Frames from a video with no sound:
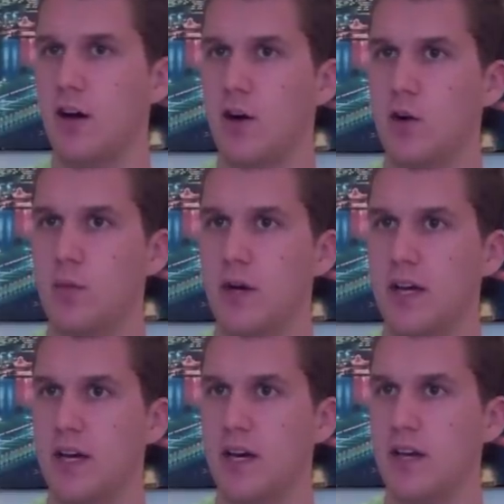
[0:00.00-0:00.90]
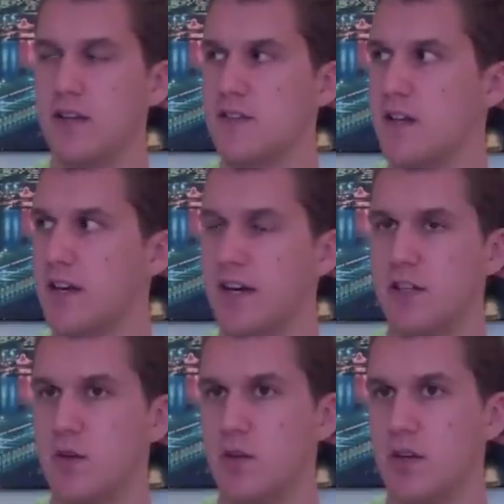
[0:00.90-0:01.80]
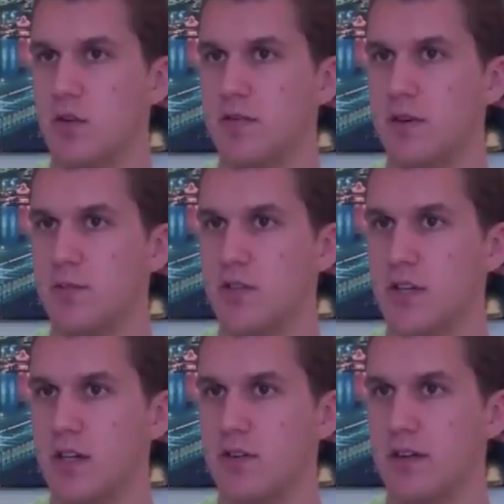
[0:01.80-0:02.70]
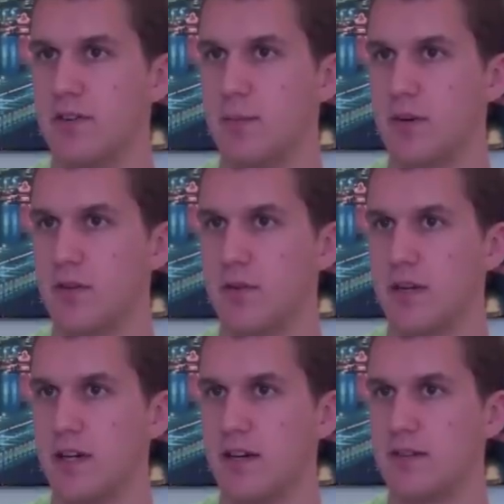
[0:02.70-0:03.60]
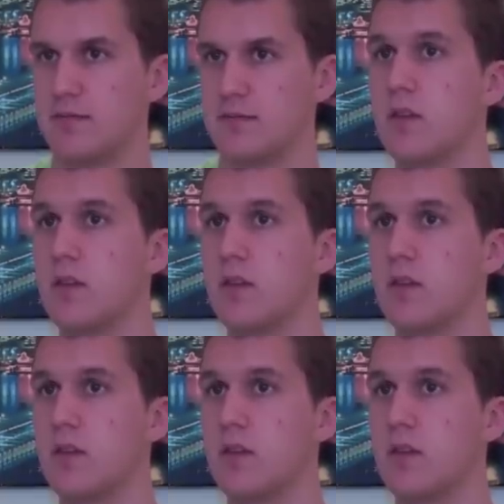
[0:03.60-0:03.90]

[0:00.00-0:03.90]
Oh my god, it's like I don't know if I'm shitting or giving birth right now.